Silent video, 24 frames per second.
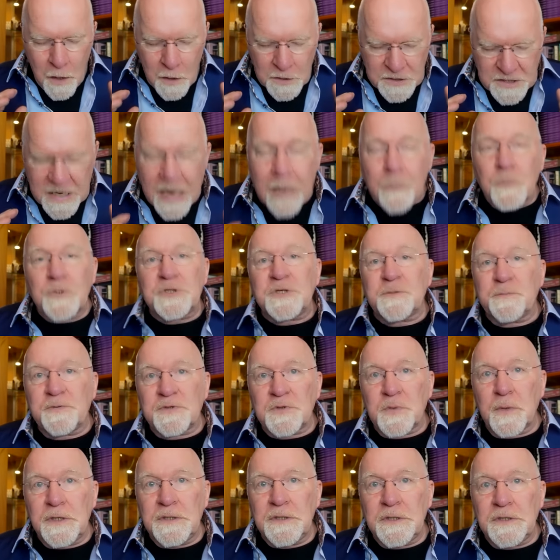Sandwiched
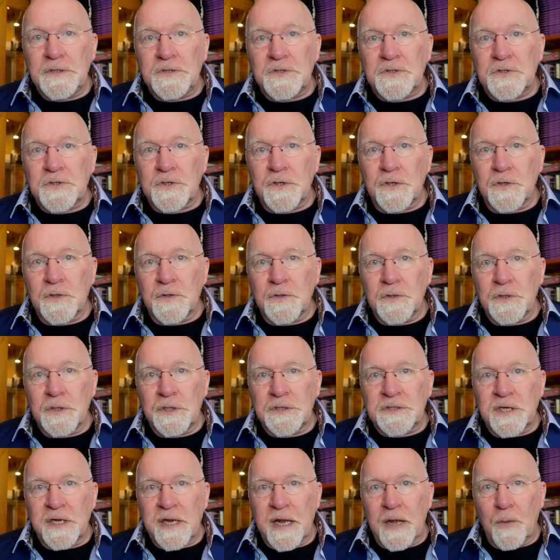between these two
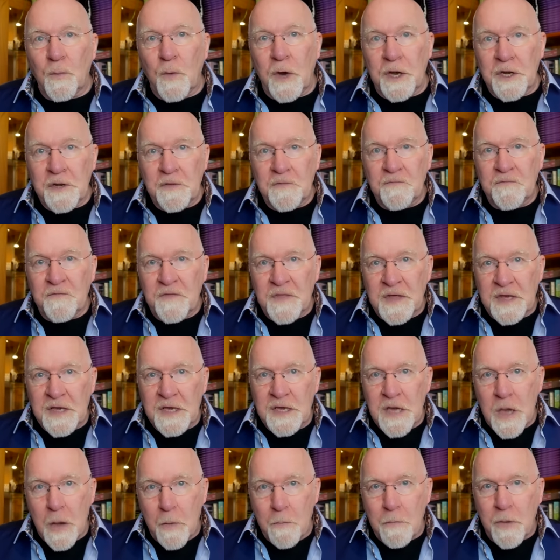is a, one of
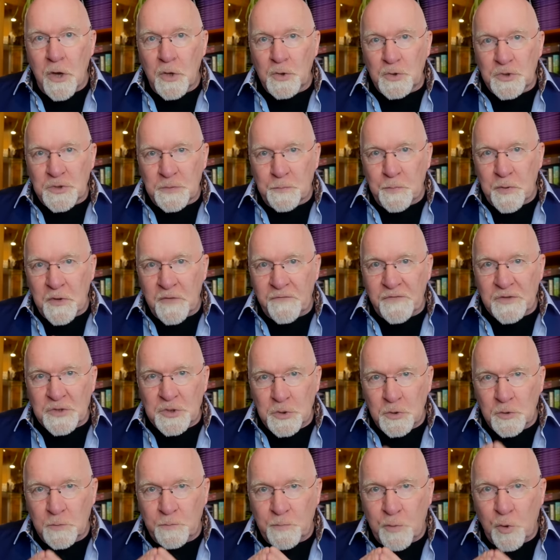the most
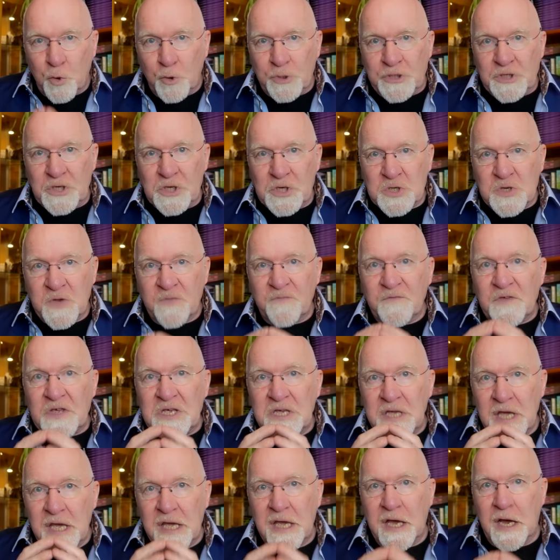pivotal points of the
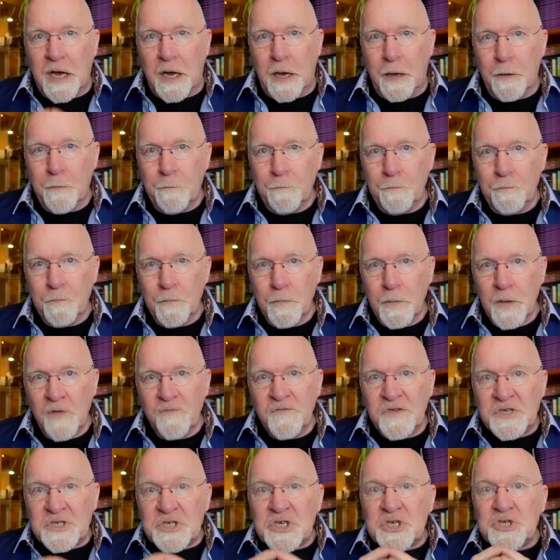year.
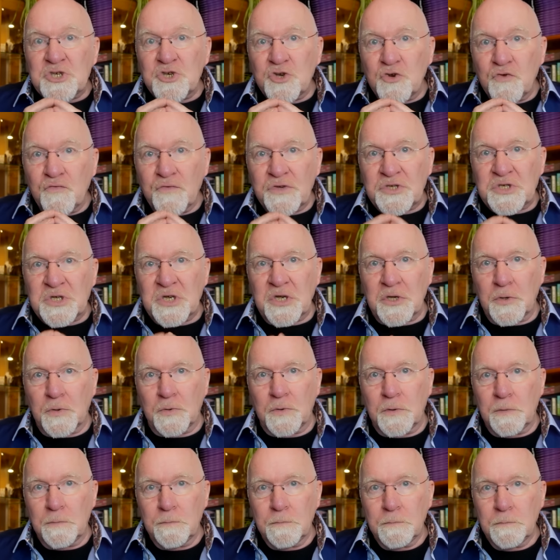This is
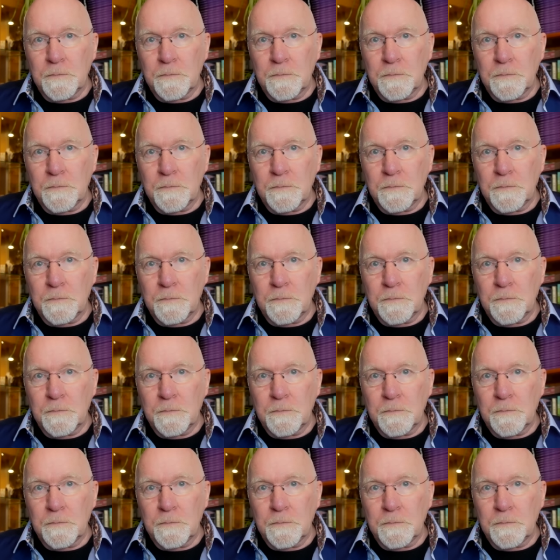critical.